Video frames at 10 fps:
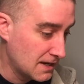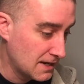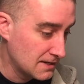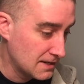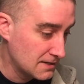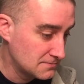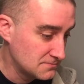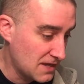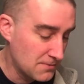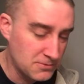And
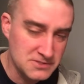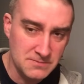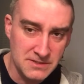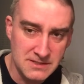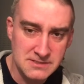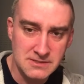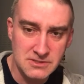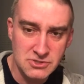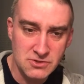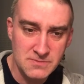I'll put some links in the
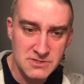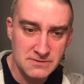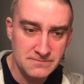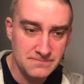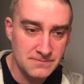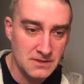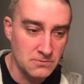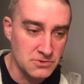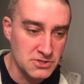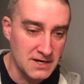description.
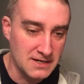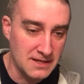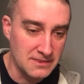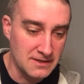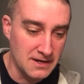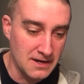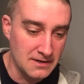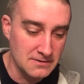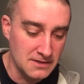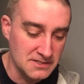We're trying to get
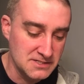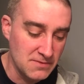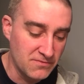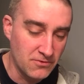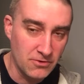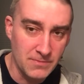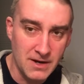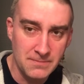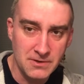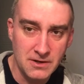a sub forum
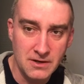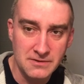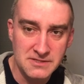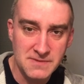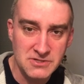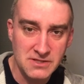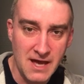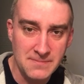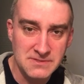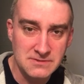up on Special
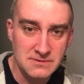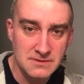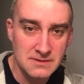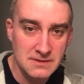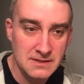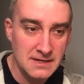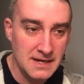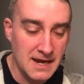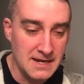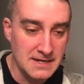Ops,
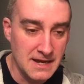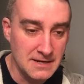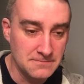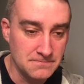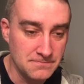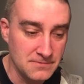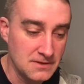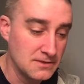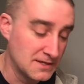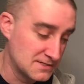and
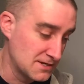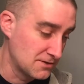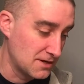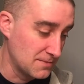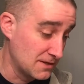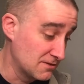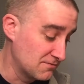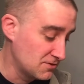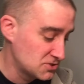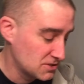things that are coming in the
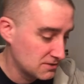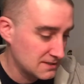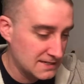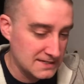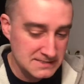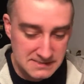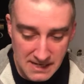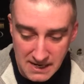future is